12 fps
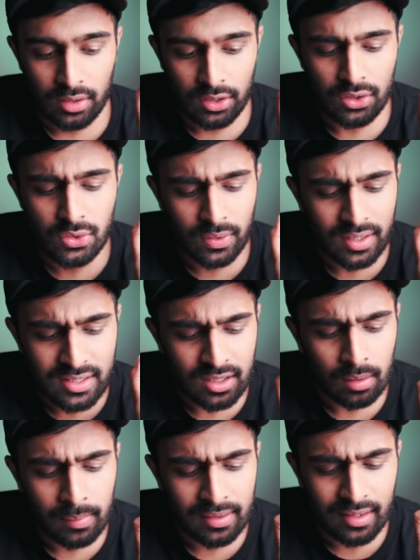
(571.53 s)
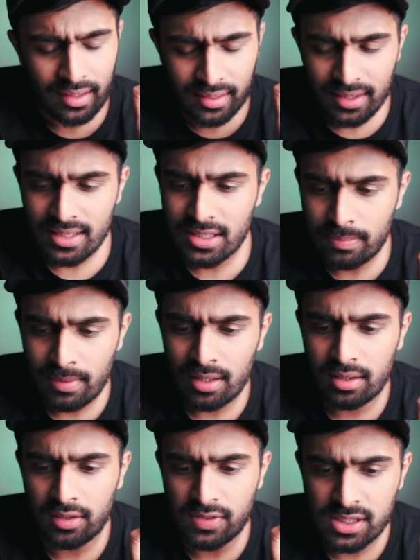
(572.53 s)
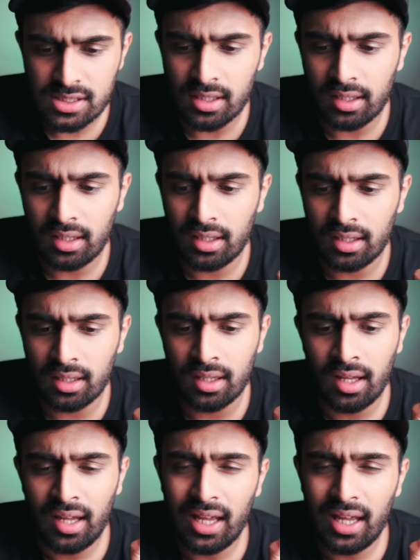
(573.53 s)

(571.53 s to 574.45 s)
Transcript: are you trying to tell me that this method of studying